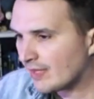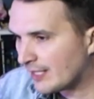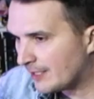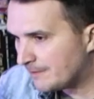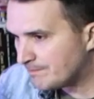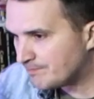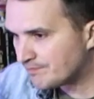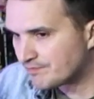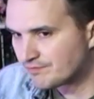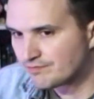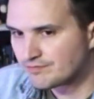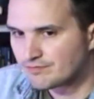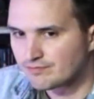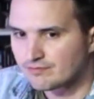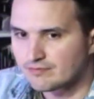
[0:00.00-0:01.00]

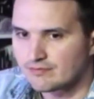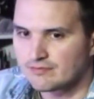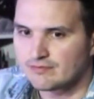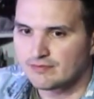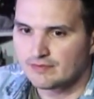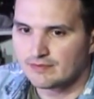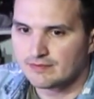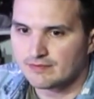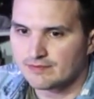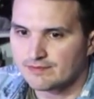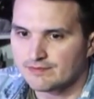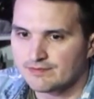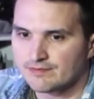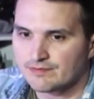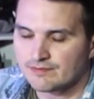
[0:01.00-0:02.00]

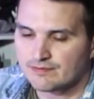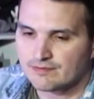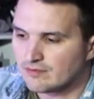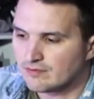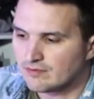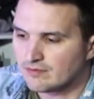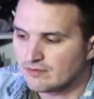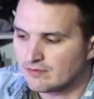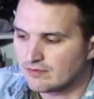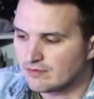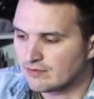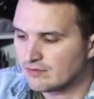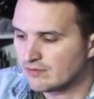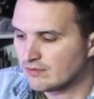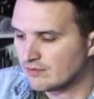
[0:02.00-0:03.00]

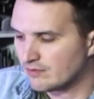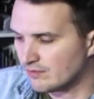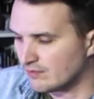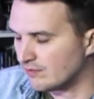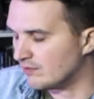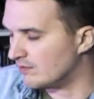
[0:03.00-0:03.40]
No words are spoken by the person on screen.